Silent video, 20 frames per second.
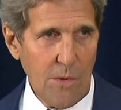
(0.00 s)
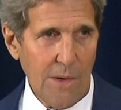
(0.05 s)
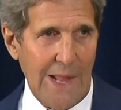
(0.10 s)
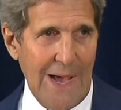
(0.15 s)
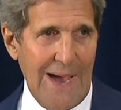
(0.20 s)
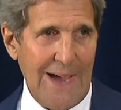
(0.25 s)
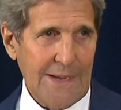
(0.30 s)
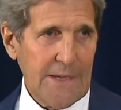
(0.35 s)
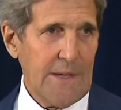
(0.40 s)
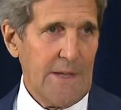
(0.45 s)

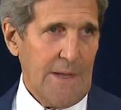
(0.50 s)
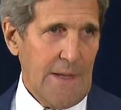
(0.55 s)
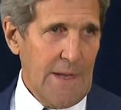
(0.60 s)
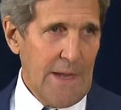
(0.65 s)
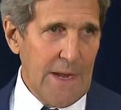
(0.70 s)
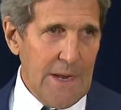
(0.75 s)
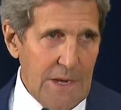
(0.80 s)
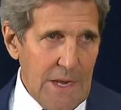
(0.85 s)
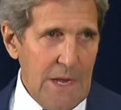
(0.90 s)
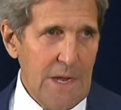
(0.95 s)
lack
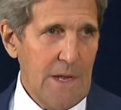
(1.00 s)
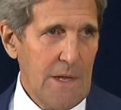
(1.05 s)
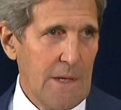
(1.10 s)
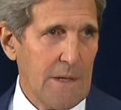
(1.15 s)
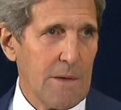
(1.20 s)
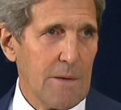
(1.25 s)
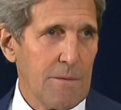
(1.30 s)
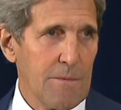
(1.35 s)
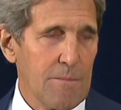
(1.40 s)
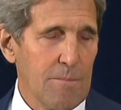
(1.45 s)

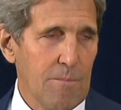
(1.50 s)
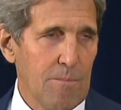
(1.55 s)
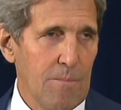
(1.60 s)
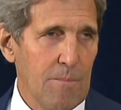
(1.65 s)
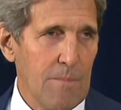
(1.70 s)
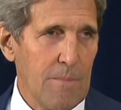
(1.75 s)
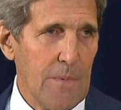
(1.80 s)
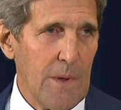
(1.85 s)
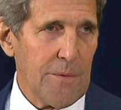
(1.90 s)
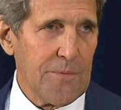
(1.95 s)
any
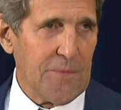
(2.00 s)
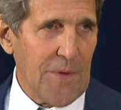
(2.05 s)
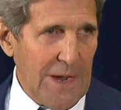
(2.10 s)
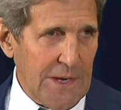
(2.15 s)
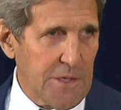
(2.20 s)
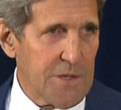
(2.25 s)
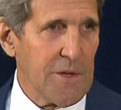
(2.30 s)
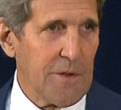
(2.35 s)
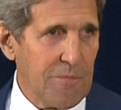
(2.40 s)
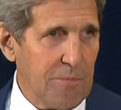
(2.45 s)

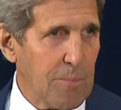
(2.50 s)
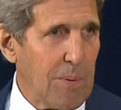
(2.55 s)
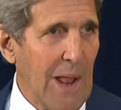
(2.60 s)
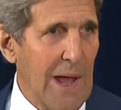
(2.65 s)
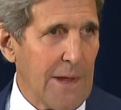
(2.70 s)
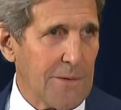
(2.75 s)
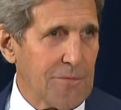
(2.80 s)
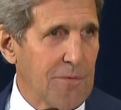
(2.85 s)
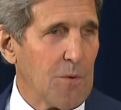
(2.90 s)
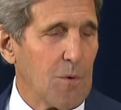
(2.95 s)
effective
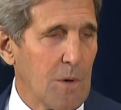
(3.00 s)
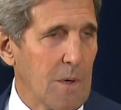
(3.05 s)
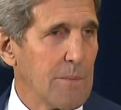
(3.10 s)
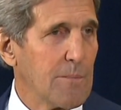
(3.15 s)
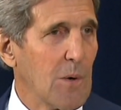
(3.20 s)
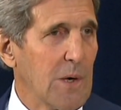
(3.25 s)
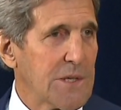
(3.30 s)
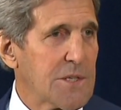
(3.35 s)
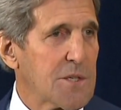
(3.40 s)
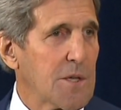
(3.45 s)

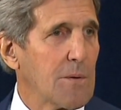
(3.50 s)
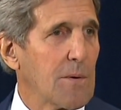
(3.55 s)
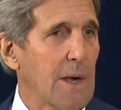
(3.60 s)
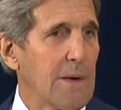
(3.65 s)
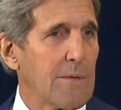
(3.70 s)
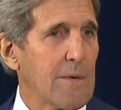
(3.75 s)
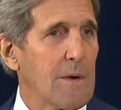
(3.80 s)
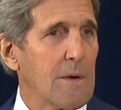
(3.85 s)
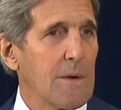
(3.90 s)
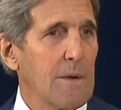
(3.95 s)
platform
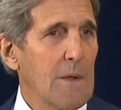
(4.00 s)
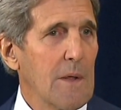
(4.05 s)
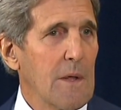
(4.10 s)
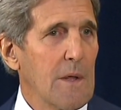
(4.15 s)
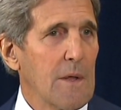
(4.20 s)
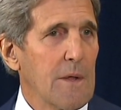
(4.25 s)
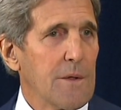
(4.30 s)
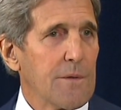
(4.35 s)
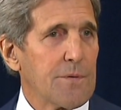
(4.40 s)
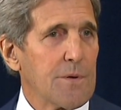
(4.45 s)
whatsoever
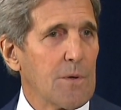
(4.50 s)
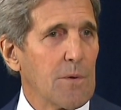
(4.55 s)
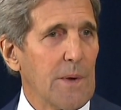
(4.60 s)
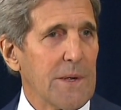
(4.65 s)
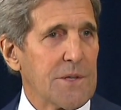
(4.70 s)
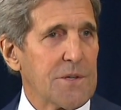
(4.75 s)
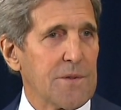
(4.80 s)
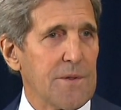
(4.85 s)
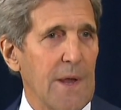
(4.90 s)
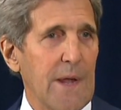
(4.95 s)
through
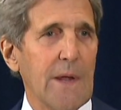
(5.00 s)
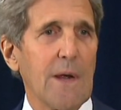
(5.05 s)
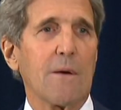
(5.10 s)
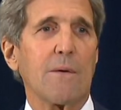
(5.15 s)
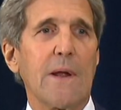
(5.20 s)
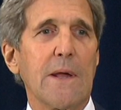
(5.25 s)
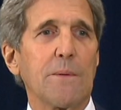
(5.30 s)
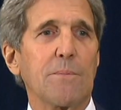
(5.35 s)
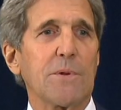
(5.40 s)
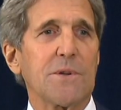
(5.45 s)
which they
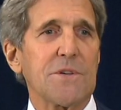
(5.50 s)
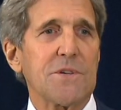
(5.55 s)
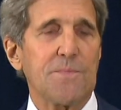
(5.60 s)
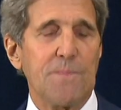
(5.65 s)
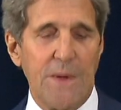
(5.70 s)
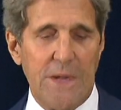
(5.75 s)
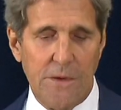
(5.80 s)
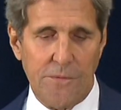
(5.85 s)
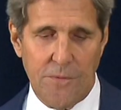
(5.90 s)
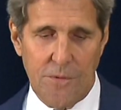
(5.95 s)
are able to
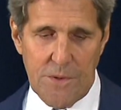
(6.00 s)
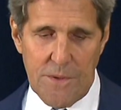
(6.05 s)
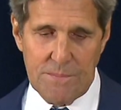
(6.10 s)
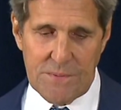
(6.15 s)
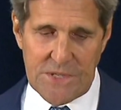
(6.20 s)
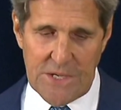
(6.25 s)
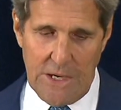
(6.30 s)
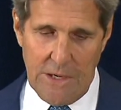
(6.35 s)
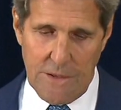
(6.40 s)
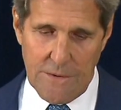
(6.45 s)
speak for
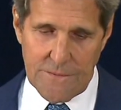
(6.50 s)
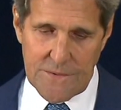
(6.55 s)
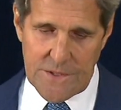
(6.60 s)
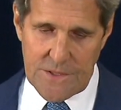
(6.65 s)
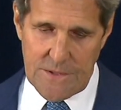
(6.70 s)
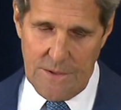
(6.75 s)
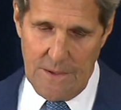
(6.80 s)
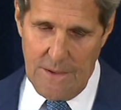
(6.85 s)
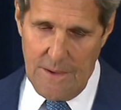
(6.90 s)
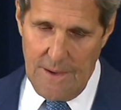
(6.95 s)

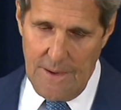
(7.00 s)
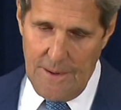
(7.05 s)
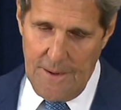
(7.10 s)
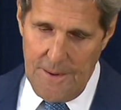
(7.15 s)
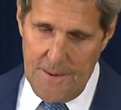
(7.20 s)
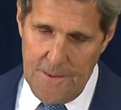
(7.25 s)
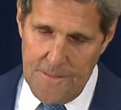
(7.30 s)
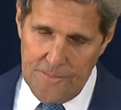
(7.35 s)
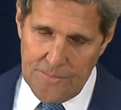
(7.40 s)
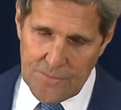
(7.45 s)
themselves.
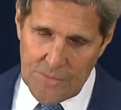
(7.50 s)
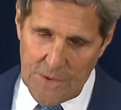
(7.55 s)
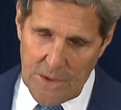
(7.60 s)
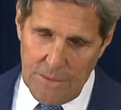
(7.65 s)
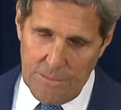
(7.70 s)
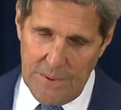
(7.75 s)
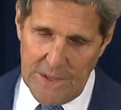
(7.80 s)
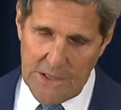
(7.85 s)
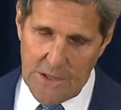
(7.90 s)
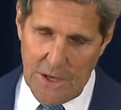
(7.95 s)

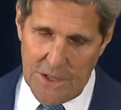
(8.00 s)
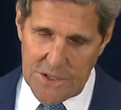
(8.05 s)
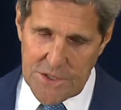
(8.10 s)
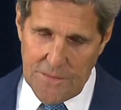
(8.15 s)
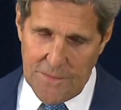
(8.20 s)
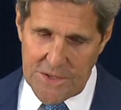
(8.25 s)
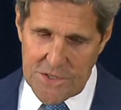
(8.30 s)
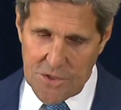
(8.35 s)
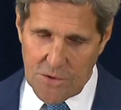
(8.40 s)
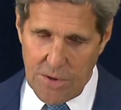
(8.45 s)
Because
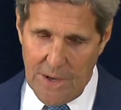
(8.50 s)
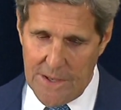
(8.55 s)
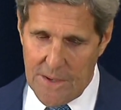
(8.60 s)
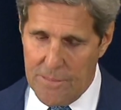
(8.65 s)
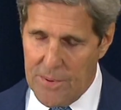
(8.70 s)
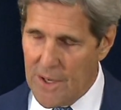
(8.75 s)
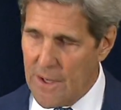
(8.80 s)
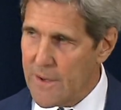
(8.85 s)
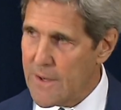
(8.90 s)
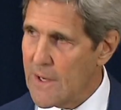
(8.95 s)
of its
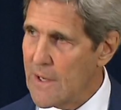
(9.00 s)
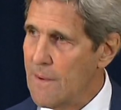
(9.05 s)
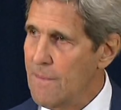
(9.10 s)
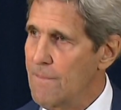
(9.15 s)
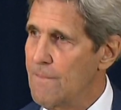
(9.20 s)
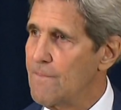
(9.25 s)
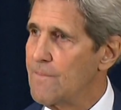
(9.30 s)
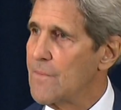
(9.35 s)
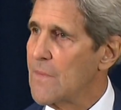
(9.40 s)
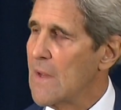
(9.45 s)
credibility,
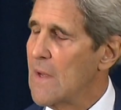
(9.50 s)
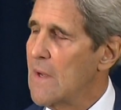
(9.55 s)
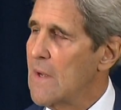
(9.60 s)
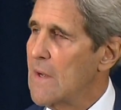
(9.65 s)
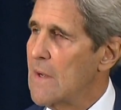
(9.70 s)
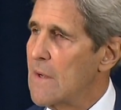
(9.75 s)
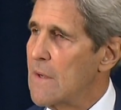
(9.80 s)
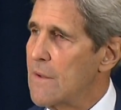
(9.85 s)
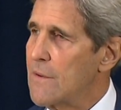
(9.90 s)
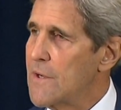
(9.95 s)

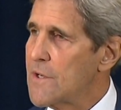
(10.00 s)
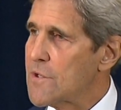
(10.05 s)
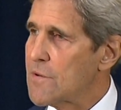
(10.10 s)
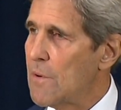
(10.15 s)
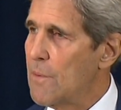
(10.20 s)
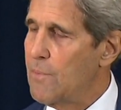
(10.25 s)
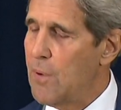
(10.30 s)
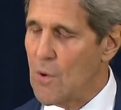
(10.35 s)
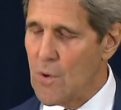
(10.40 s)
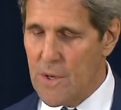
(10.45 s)
this
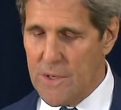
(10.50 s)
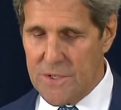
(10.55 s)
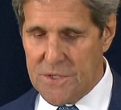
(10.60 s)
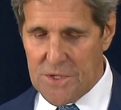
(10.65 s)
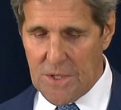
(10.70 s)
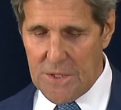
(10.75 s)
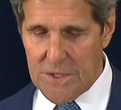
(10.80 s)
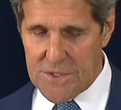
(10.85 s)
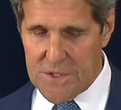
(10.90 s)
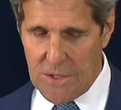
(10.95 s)
report
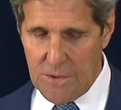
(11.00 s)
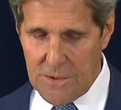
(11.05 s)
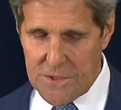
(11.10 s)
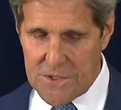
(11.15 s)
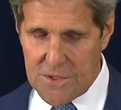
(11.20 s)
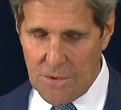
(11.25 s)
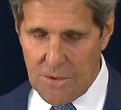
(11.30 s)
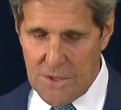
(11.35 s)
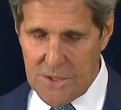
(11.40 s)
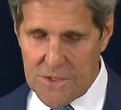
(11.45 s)
is also a
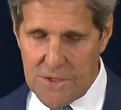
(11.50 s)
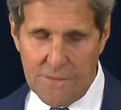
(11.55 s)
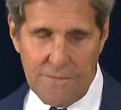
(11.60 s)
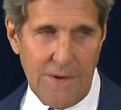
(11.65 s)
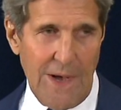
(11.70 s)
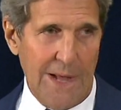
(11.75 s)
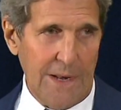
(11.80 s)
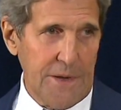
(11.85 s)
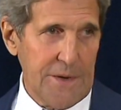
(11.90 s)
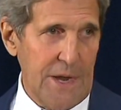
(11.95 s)
source of
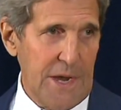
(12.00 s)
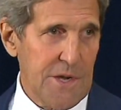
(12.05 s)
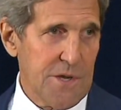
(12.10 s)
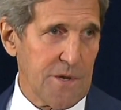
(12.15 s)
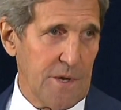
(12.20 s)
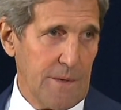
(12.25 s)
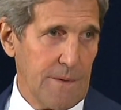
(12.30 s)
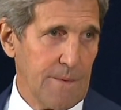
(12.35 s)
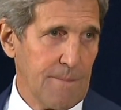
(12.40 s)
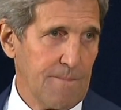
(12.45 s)
validation